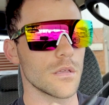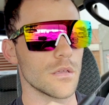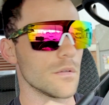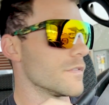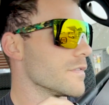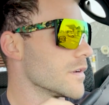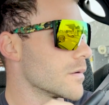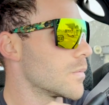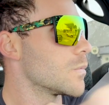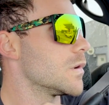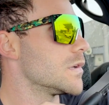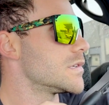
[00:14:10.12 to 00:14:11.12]
And
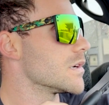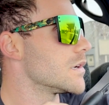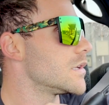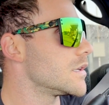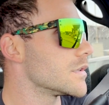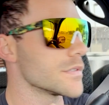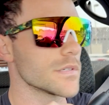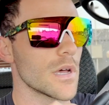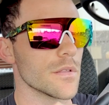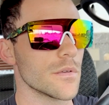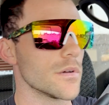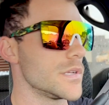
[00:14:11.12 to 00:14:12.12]
Freedom 1 turning
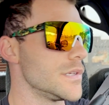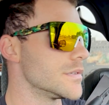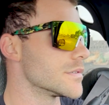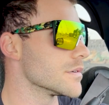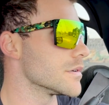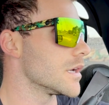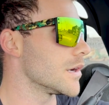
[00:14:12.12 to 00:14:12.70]
south on Eastern